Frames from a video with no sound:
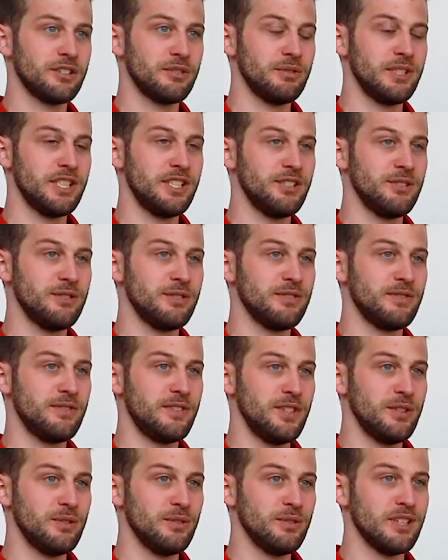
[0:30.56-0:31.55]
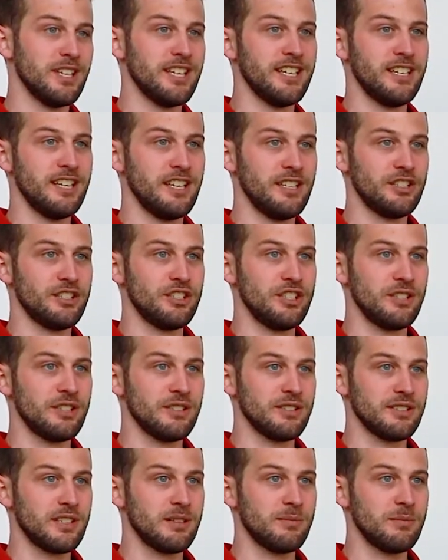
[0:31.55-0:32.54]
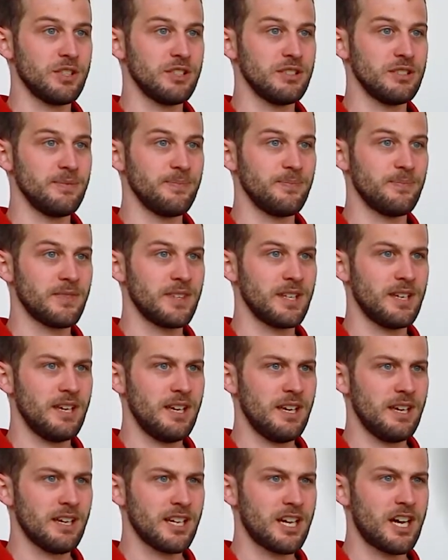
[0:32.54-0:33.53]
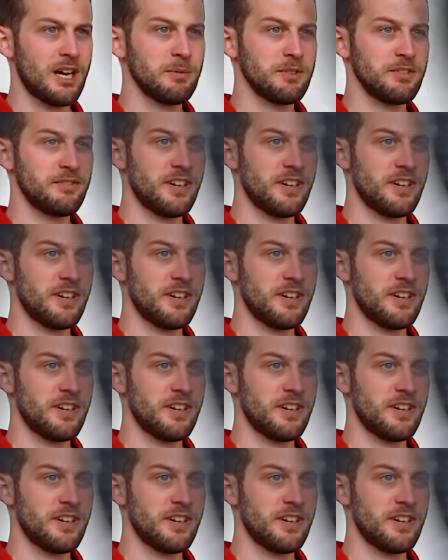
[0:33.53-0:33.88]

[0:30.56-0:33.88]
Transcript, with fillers: to reduce fuel and energy consumption. Carbon